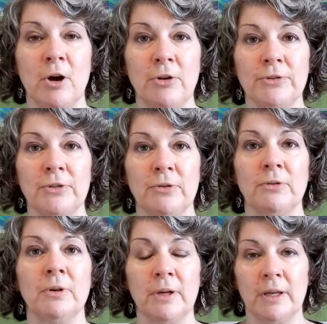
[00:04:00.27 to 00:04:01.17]
is
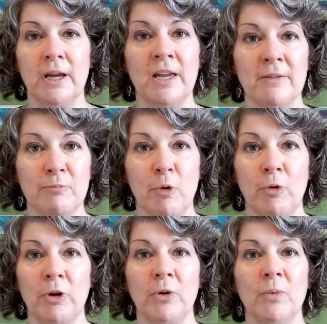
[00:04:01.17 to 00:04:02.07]
also in
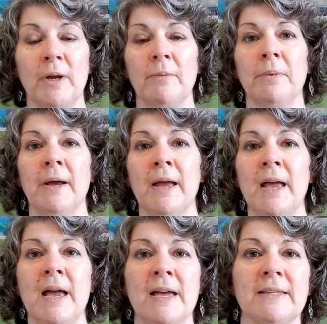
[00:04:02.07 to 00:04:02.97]
broken rib.
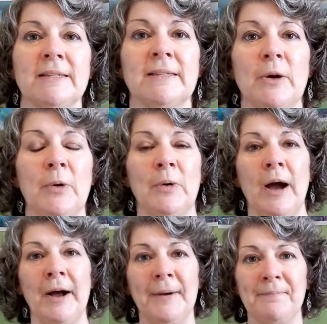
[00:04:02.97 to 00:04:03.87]

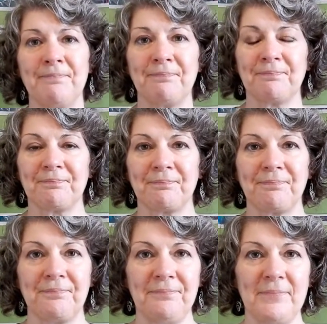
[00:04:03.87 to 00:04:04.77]
So
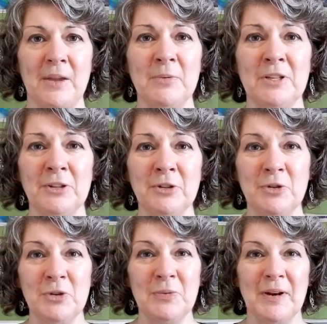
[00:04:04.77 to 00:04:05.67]
it was a little
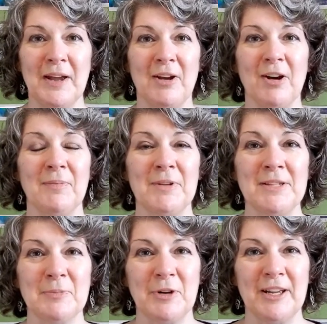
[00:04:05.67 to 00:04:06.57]
cool when I got up
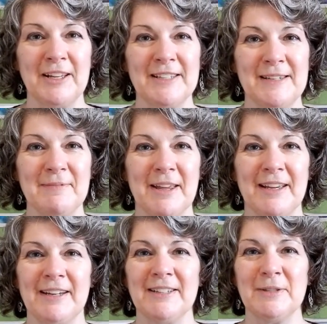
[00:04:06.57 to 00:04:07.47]
this morning. Seemed
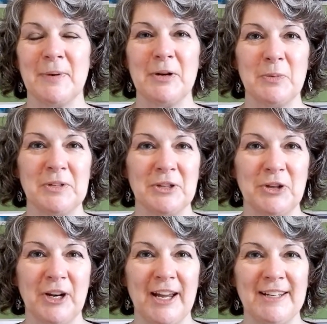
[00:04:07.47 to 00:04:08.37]
like a sweater was a
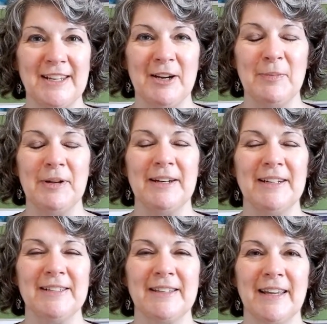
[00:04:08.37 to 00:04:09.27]
good idea, but
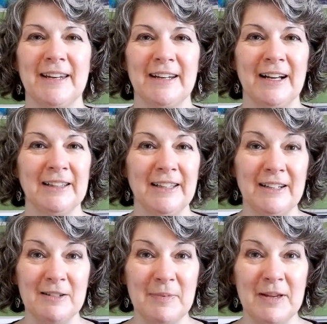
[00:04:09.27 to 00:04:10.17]
it is getting a
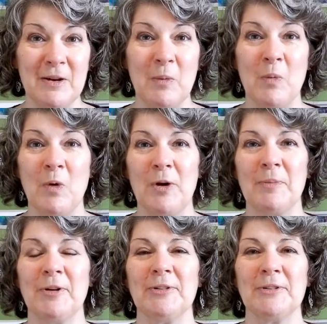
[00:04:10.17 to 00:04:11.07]
little bit
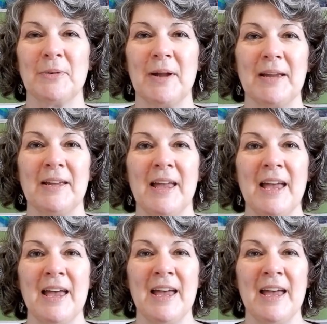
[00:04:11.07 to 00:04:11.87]
warmer, so I